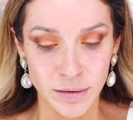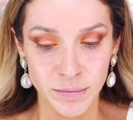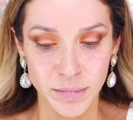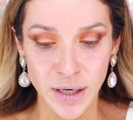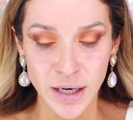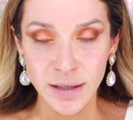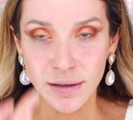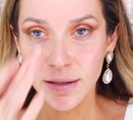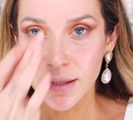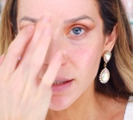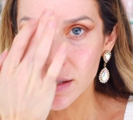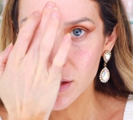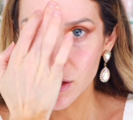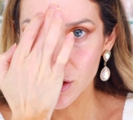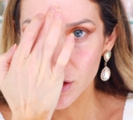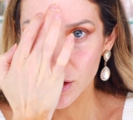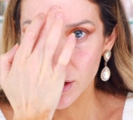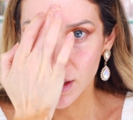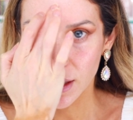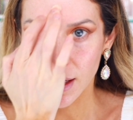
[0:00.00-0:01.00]
but at least
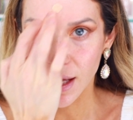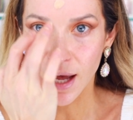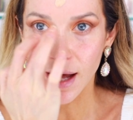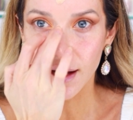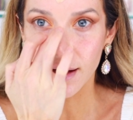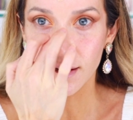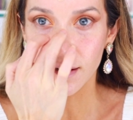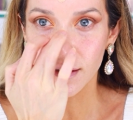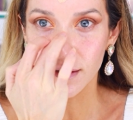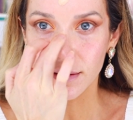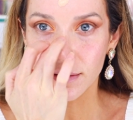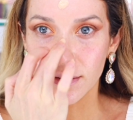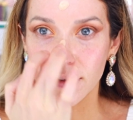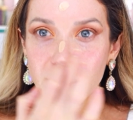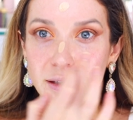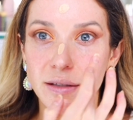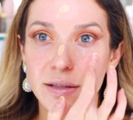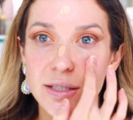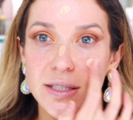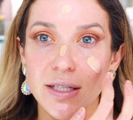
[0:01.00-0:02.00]
you're gonna get a
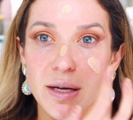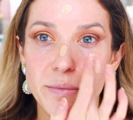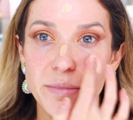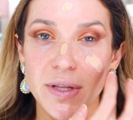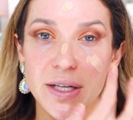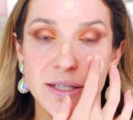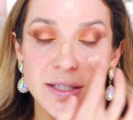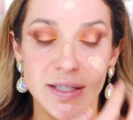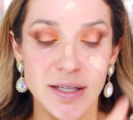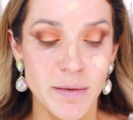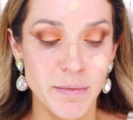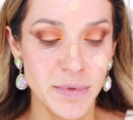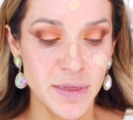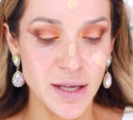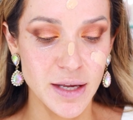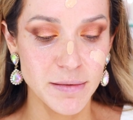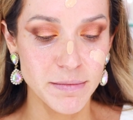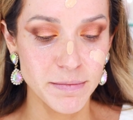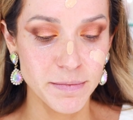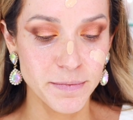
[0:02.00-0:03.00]
little something
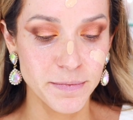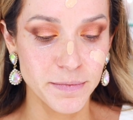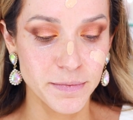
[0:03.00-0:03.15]
something.